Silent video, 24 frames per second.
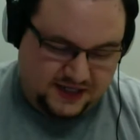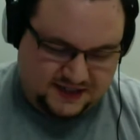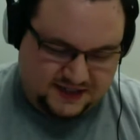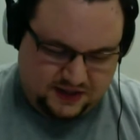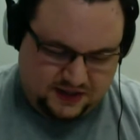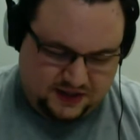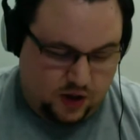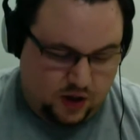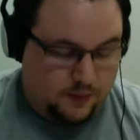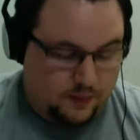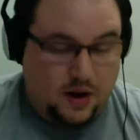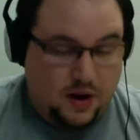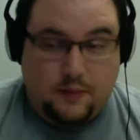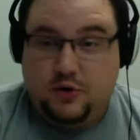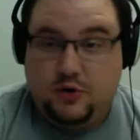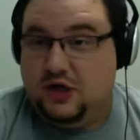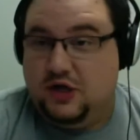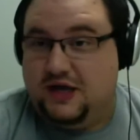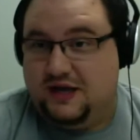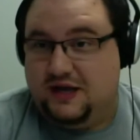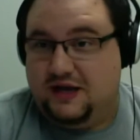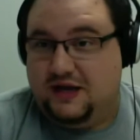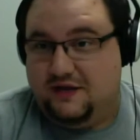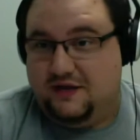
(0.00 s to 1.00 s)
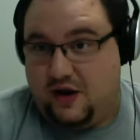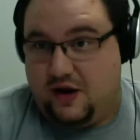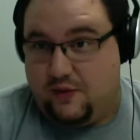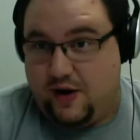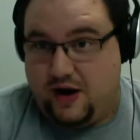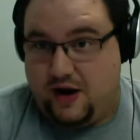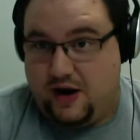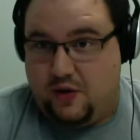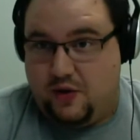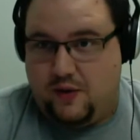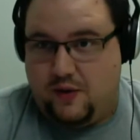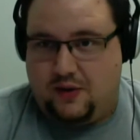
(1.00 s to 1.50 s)
well, I'm going to look into that right
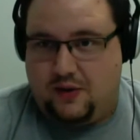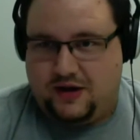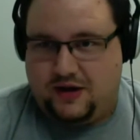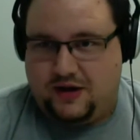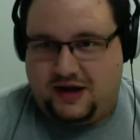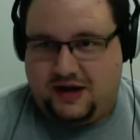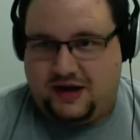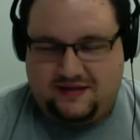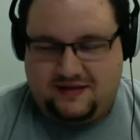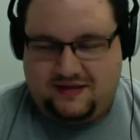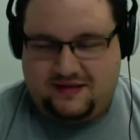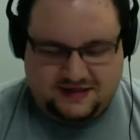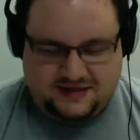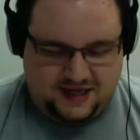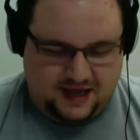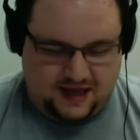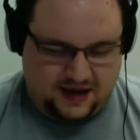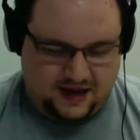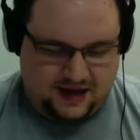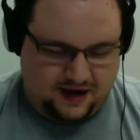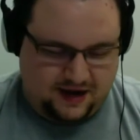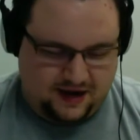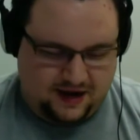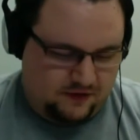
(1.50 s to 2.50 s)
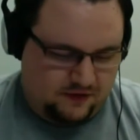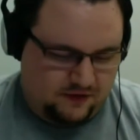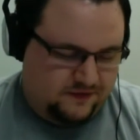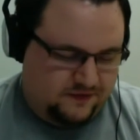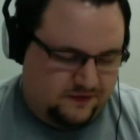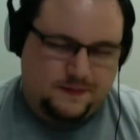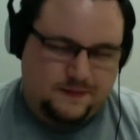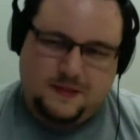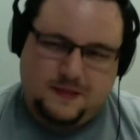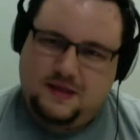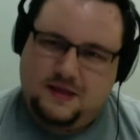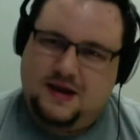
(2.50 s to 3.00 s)
away, and we're going to get that taken care of.
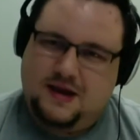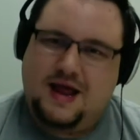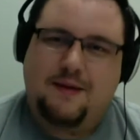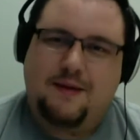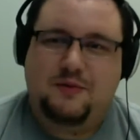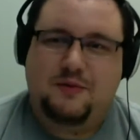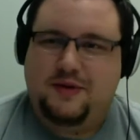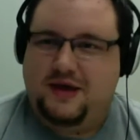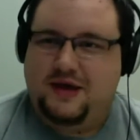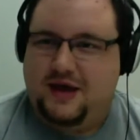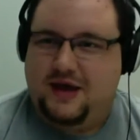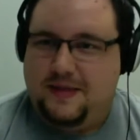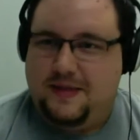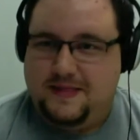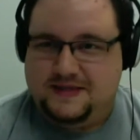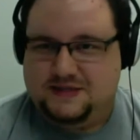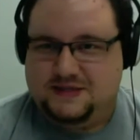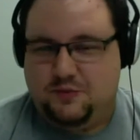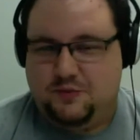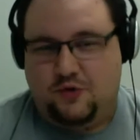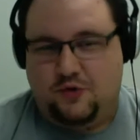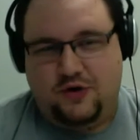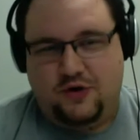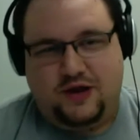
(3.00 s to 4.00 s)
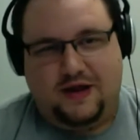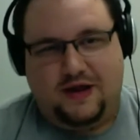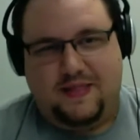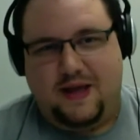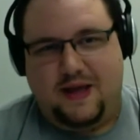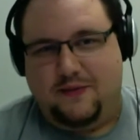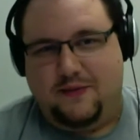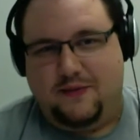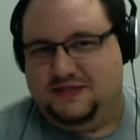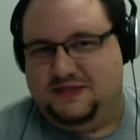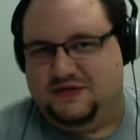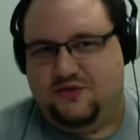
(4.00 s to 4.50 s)
It happened to me again this morning, and that
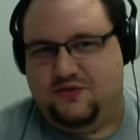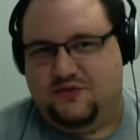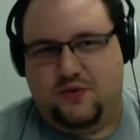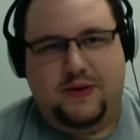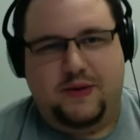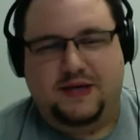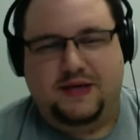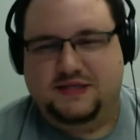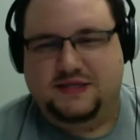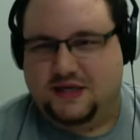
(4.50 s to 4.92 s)
was 3 weeks ago.